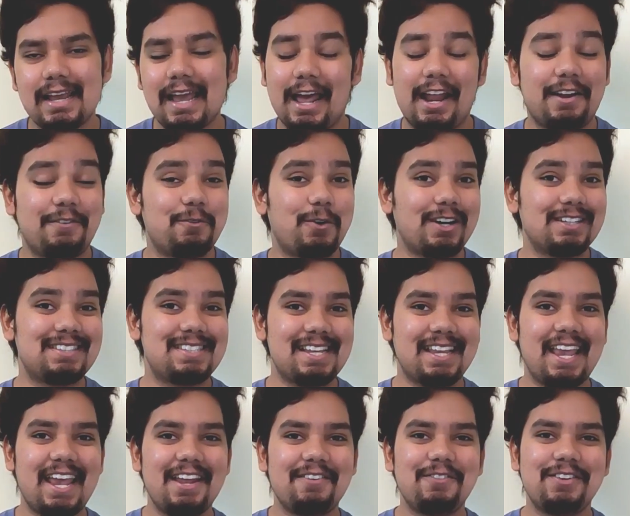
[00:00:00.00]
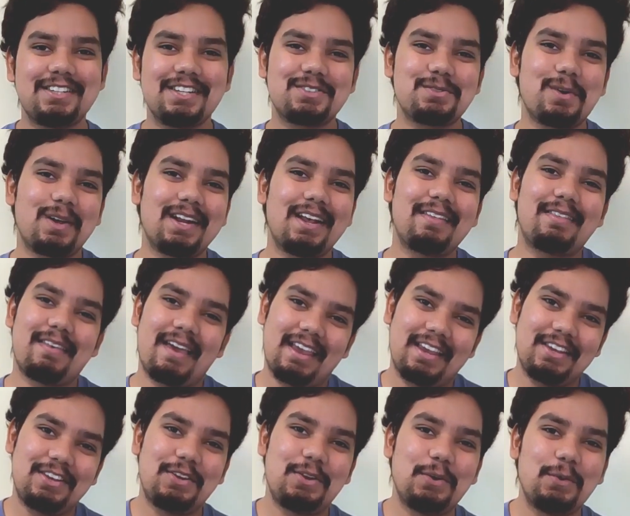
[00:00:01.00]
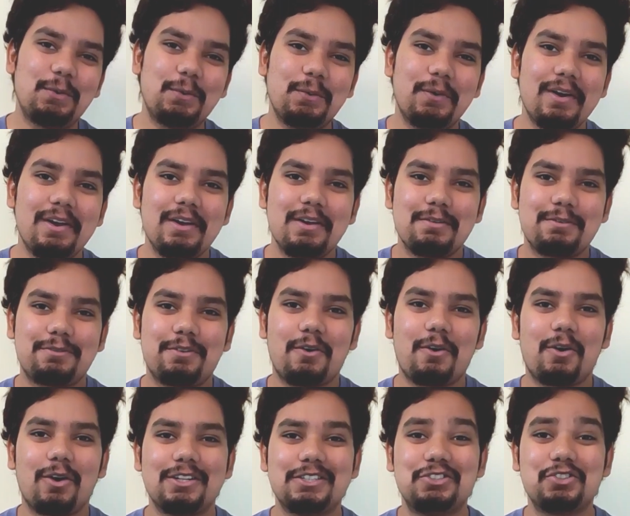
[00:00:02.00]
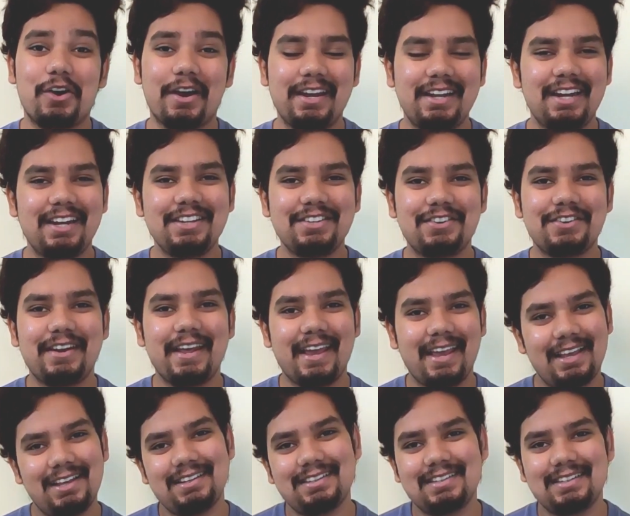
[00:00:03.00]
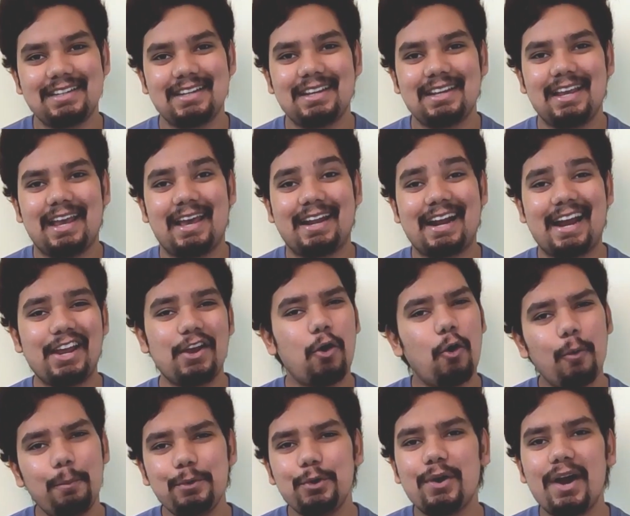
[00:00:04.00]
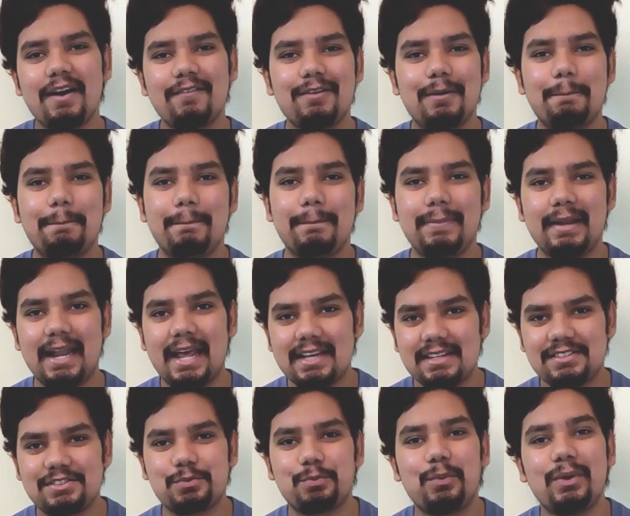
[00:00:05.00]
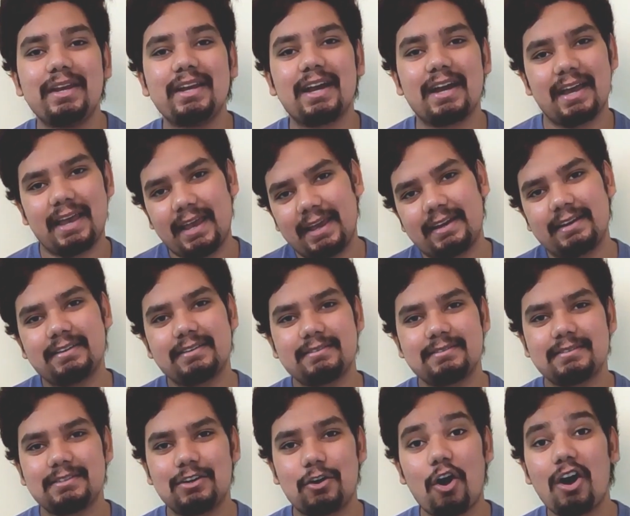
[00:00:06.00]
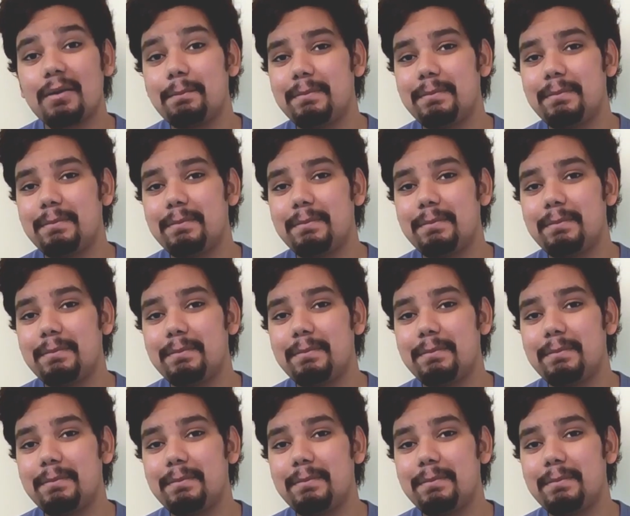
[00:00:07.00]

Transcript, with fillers: And once again, we just want to thank you for joining today. And I hope you have a blessed week ahead. God